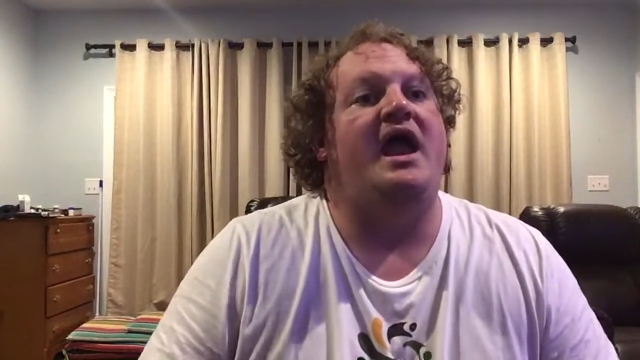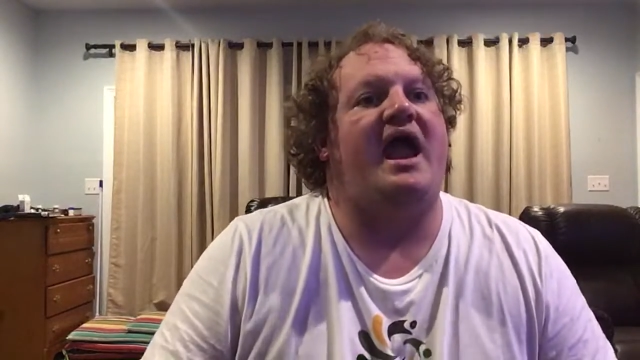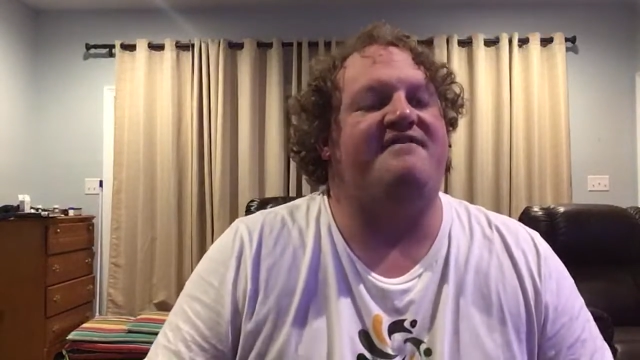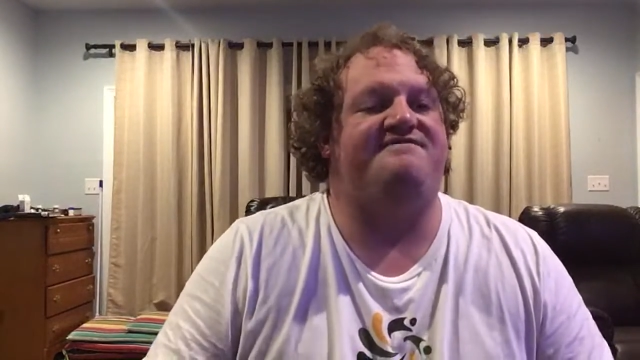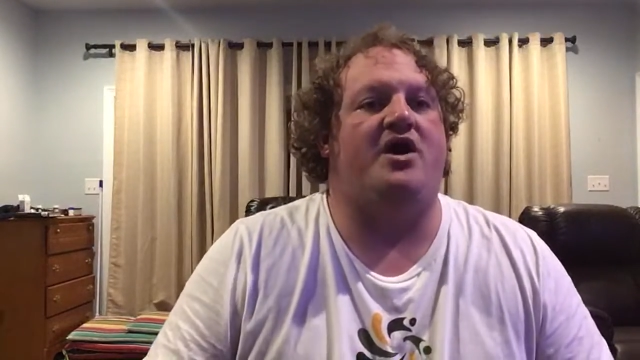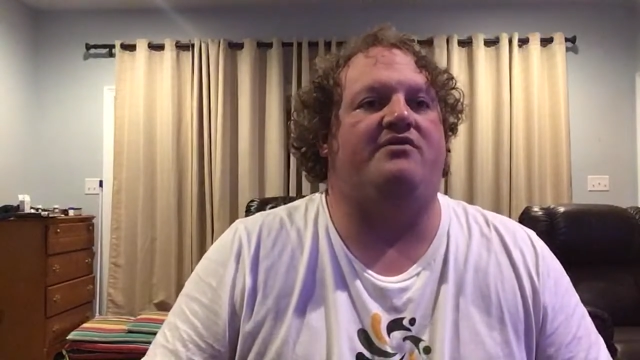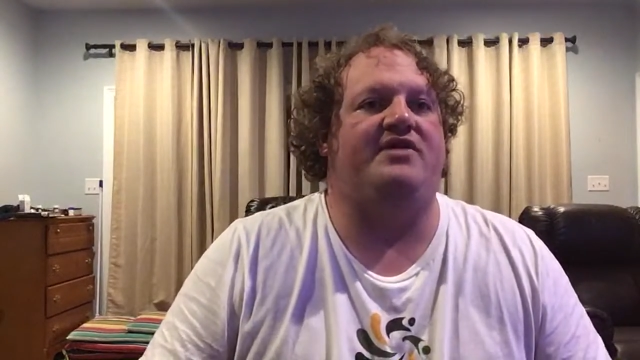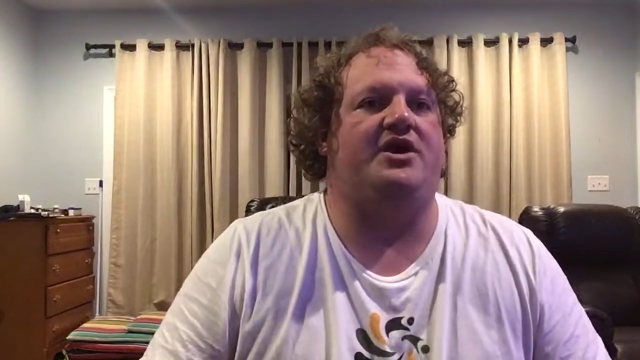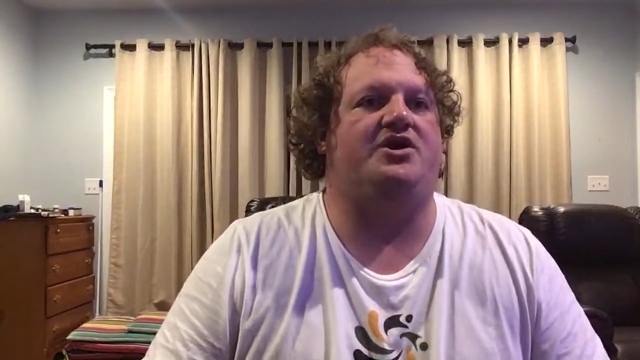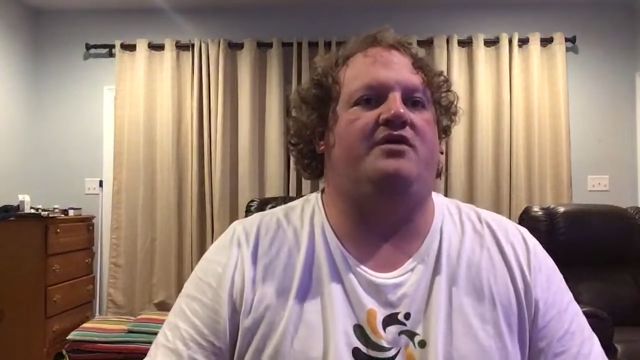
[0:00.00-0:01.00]
and felt
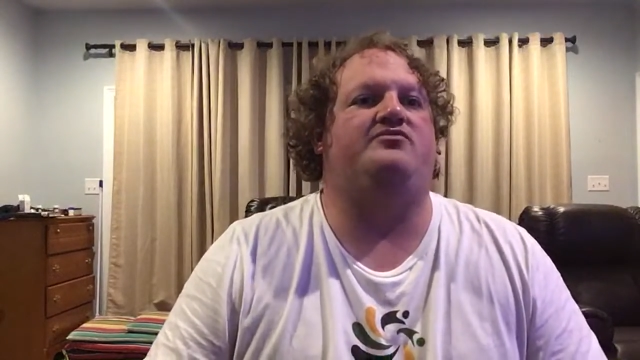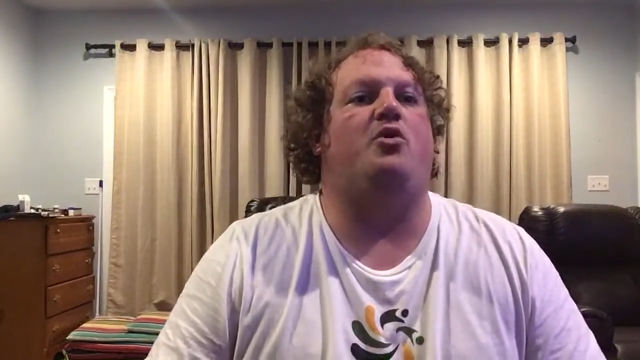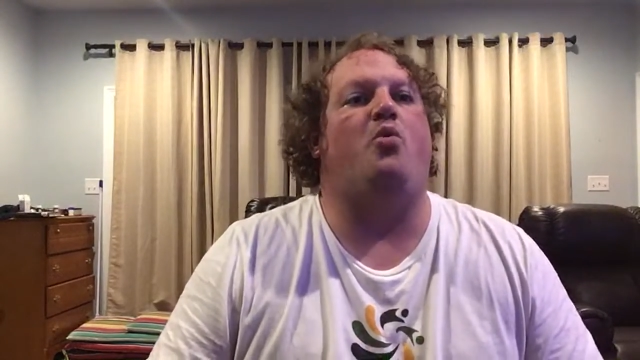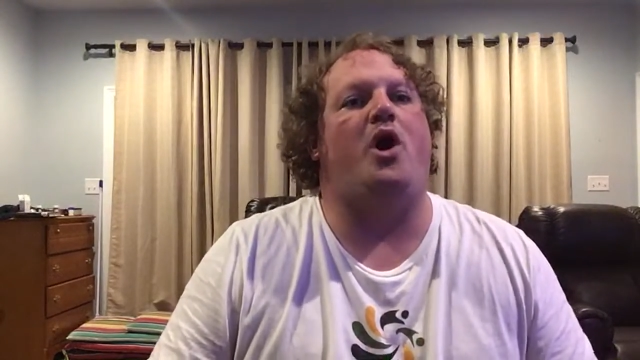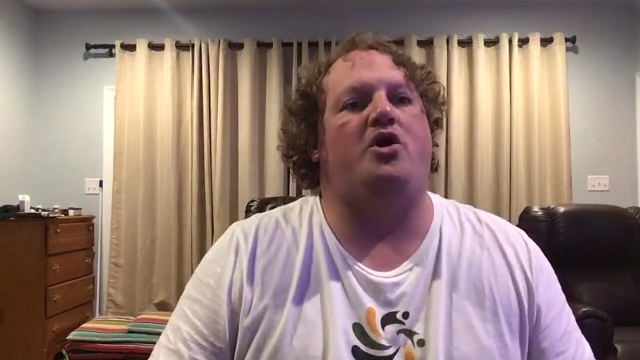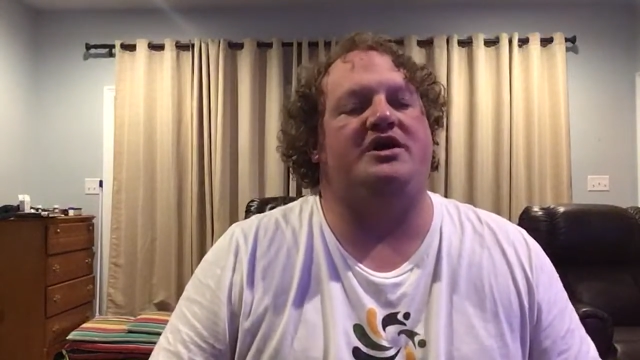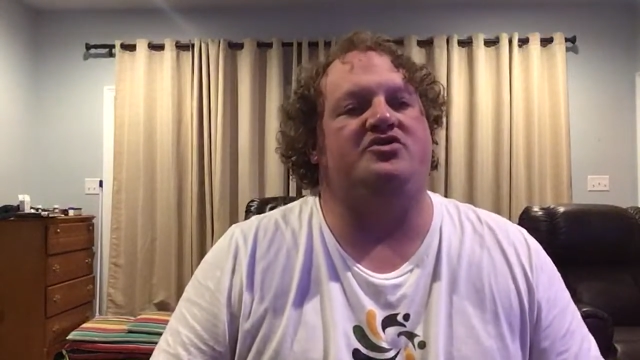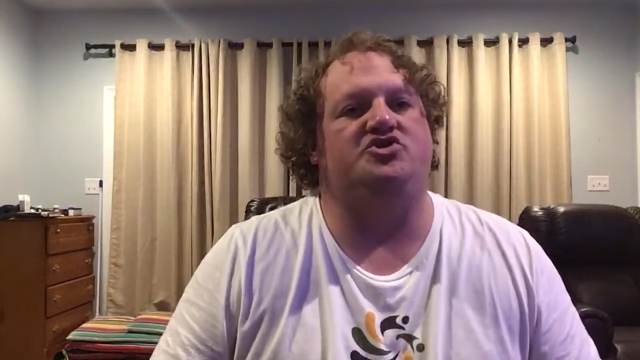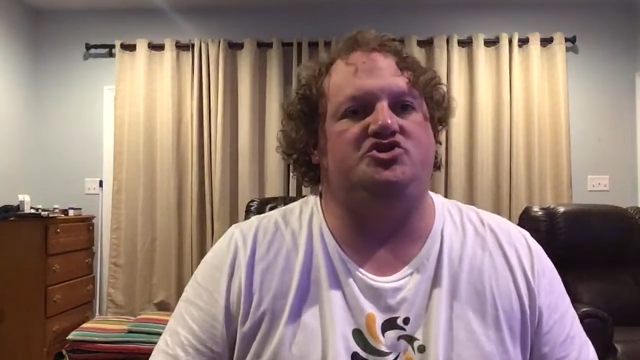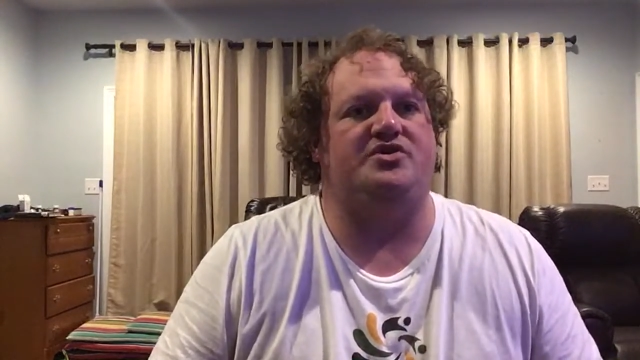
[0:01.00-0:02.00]
very comfortable walking
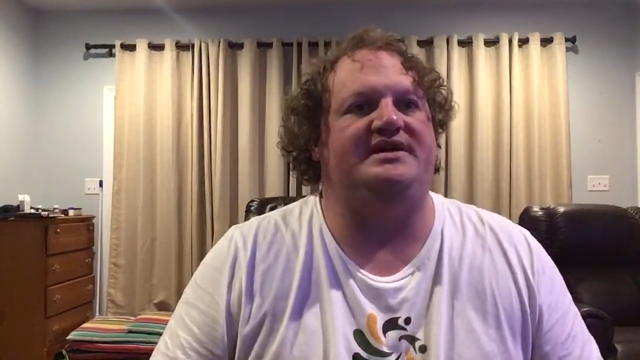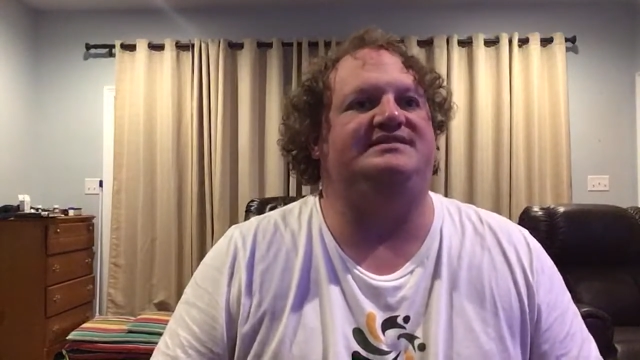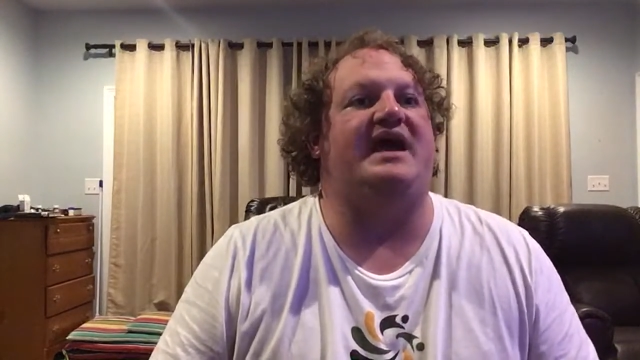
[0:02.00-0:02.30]
the streets